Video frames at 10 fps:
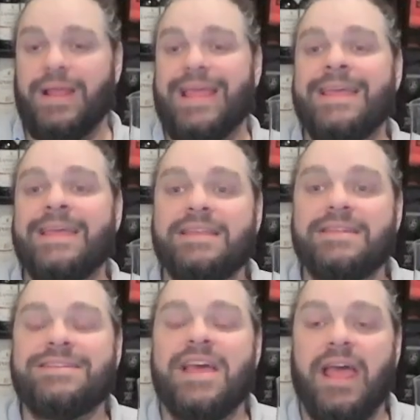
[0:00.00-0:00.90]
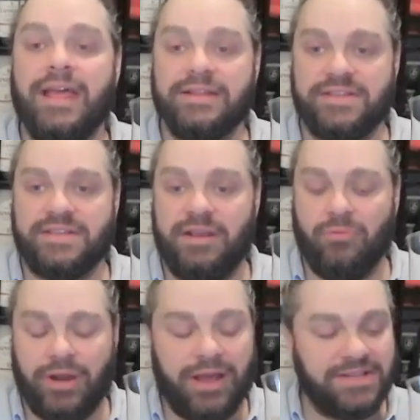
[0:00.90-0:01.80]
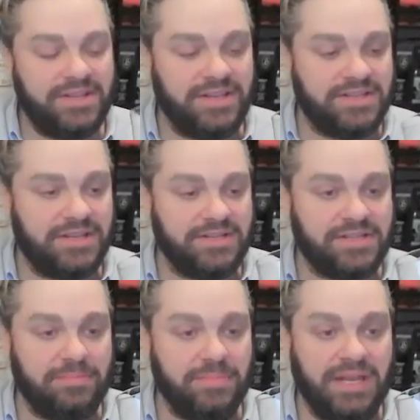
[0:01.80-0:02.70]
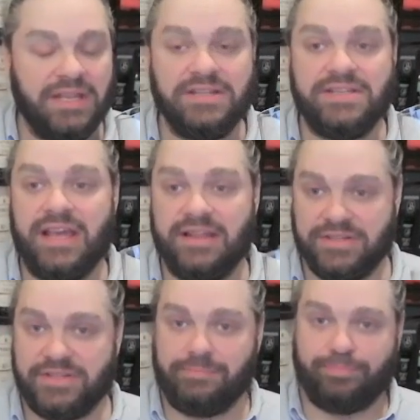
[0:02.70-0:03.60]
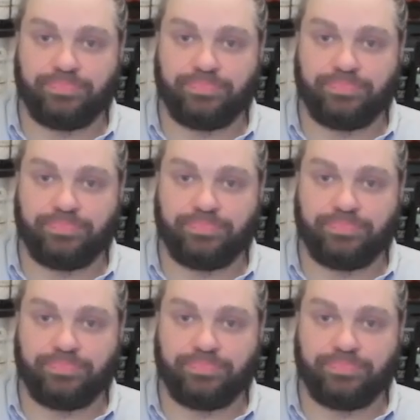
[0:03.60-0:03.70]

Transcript: Intense. And when I say intense, I mean intense.